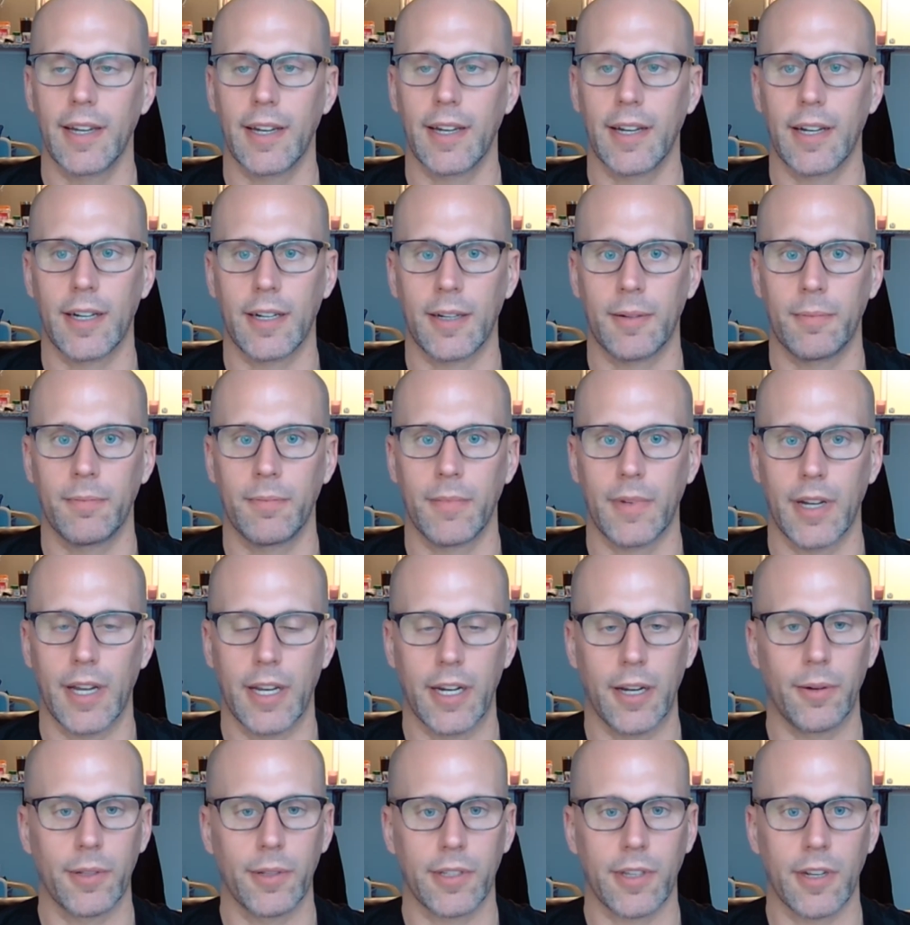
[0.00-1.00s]
I
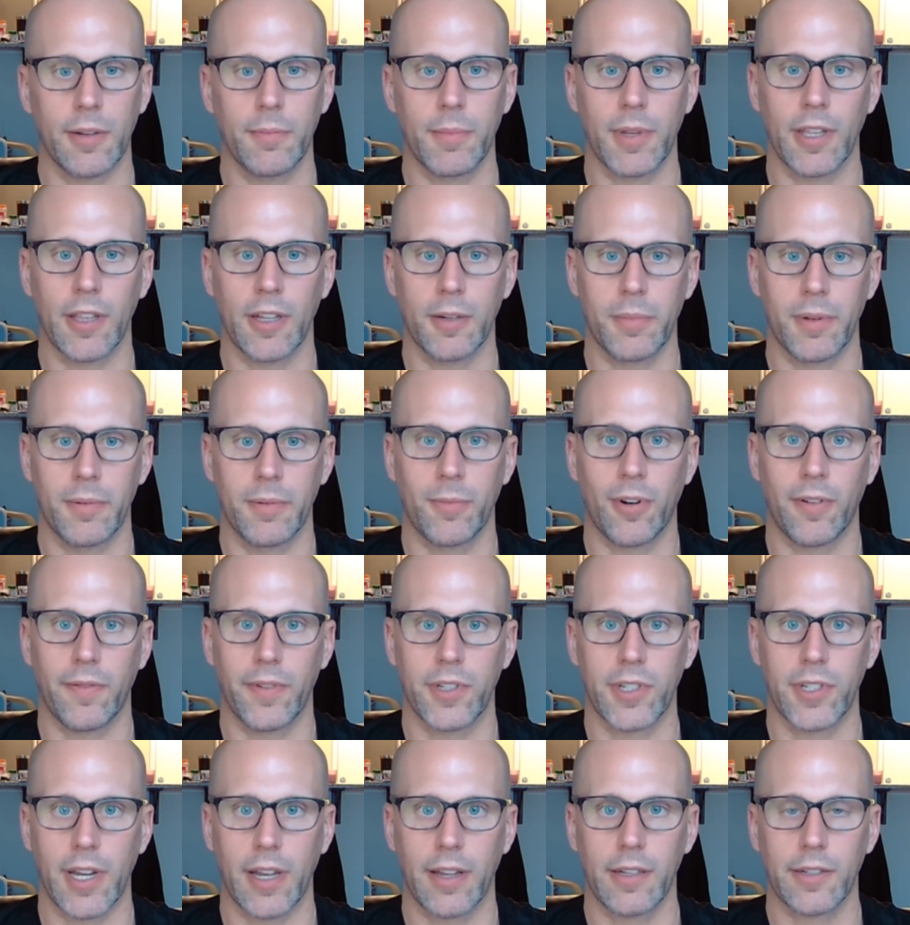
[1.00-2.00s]
know it's going to be a little bit more of a
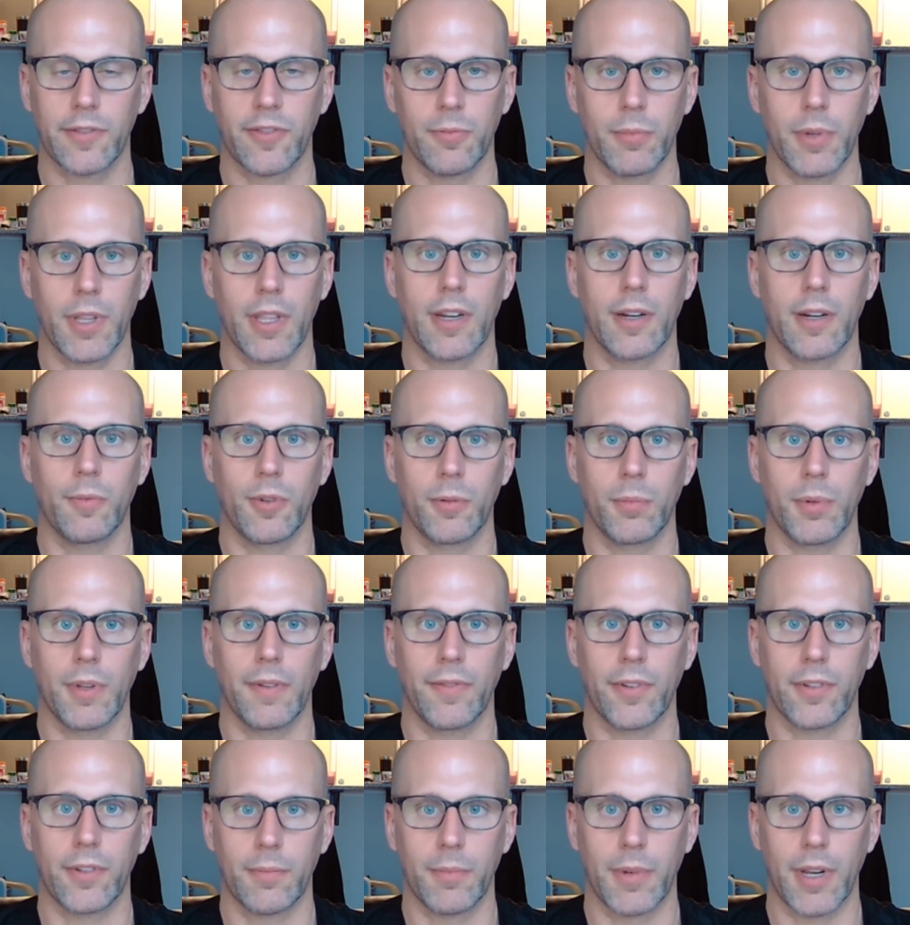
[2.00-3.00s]
challenge for me than it would be
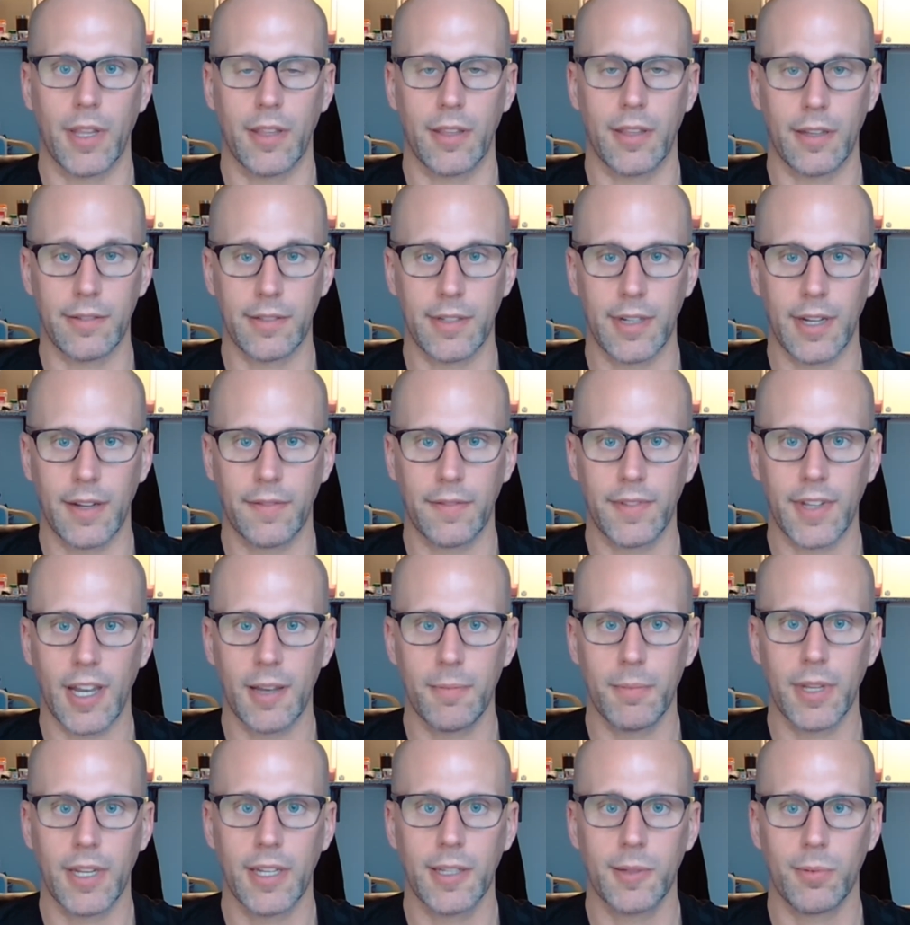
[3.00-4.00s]
for somebody that doesn't have
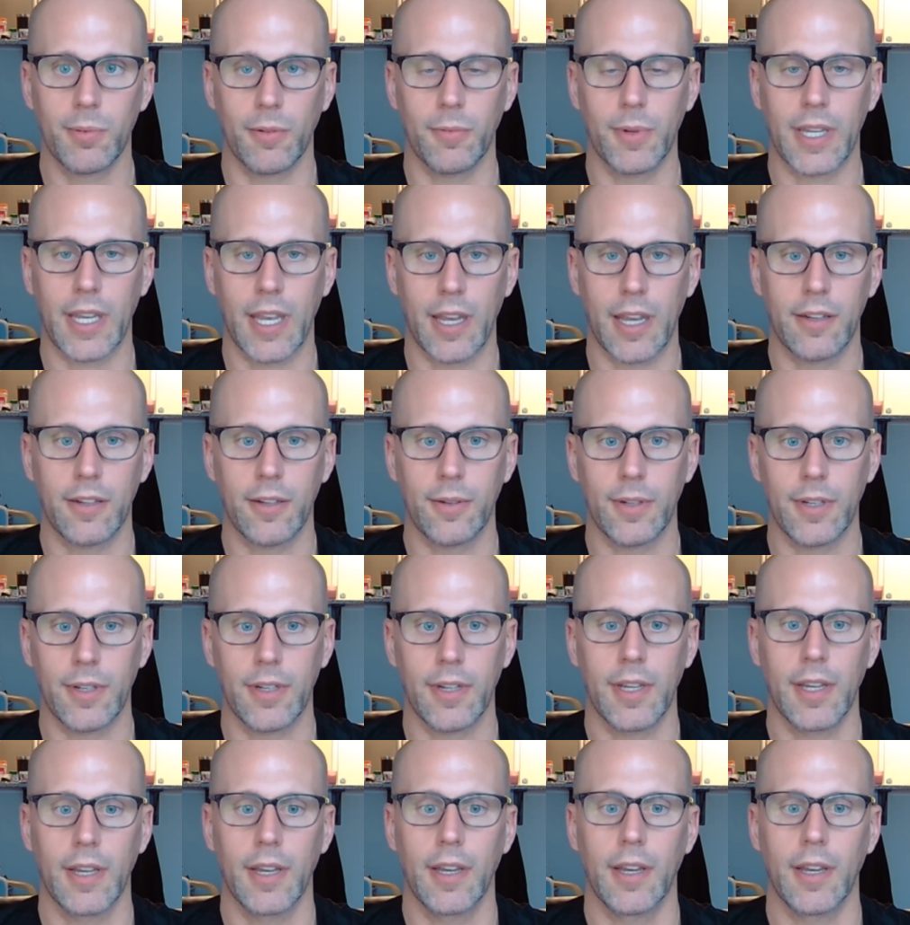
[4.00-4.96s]
diabetes, but we can do it.